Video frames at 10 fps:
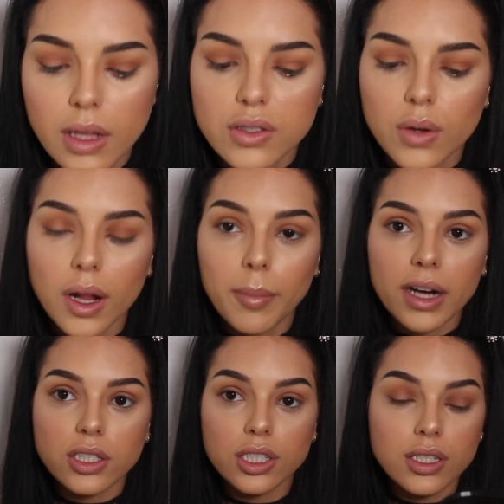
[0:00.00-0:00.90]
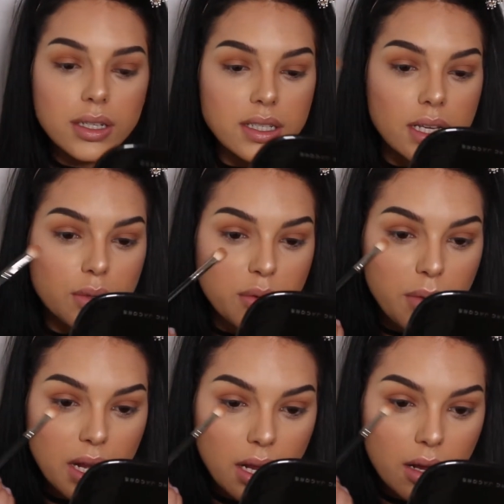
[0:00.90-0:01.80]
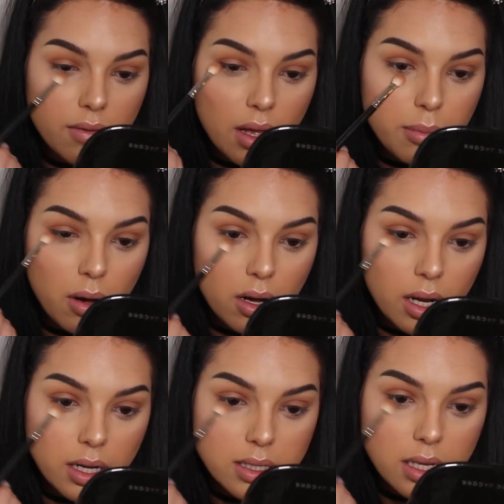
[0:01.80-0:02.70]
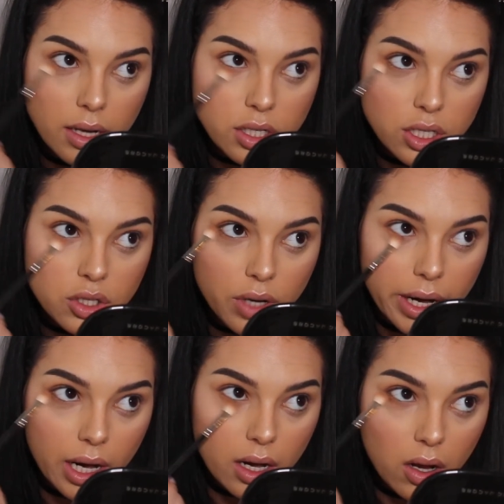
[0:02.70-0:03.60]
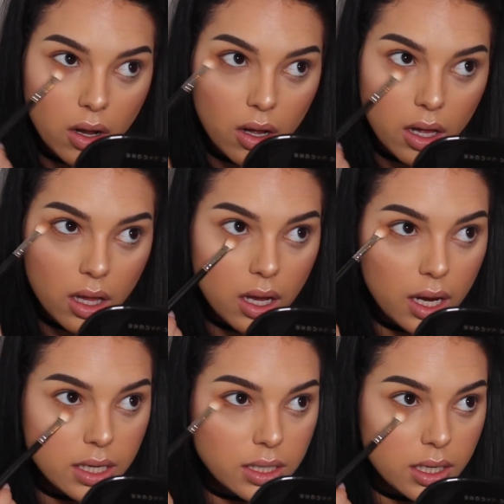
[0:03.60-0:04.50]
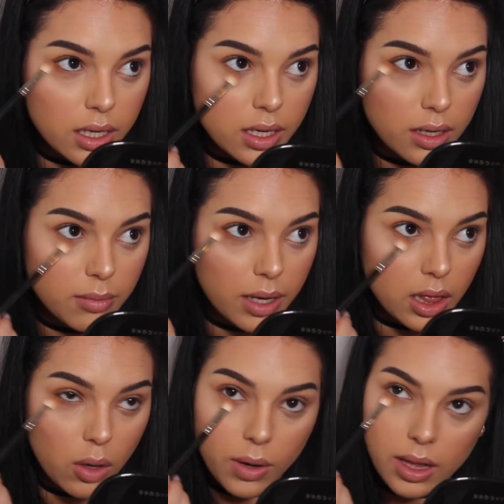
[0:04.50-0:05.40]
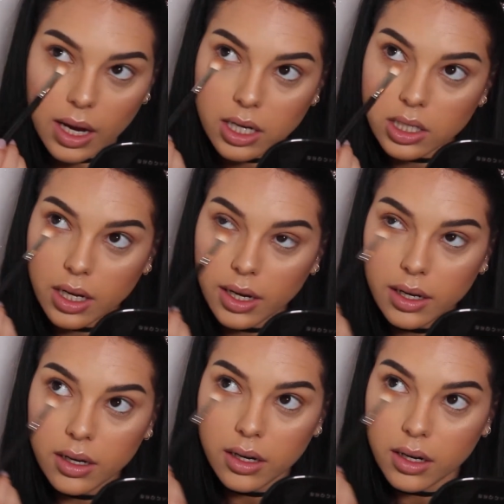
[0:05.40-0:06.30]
So now I'm actually just going to take the remaining of that product and just drag it all under my lower lash line.